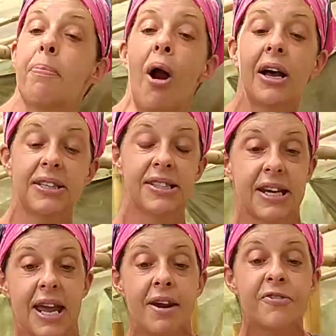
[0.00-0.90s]

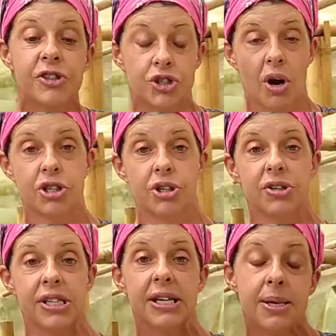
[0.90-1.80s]
processing
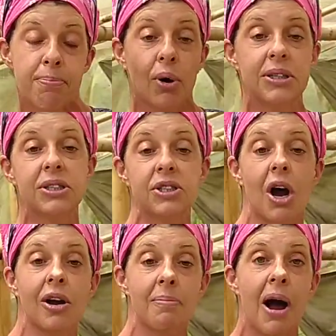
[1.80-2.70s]
infrastructures, it's important to
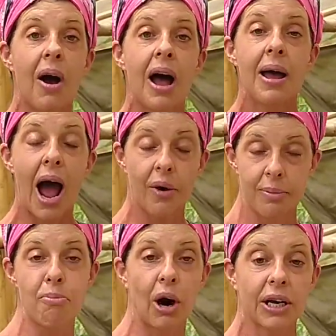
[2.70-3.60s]
talk about how to
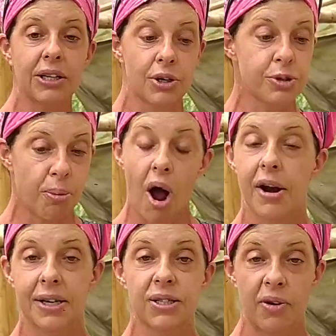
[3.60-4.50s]
market those
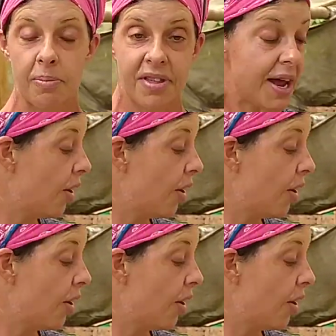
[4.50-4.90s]
products from then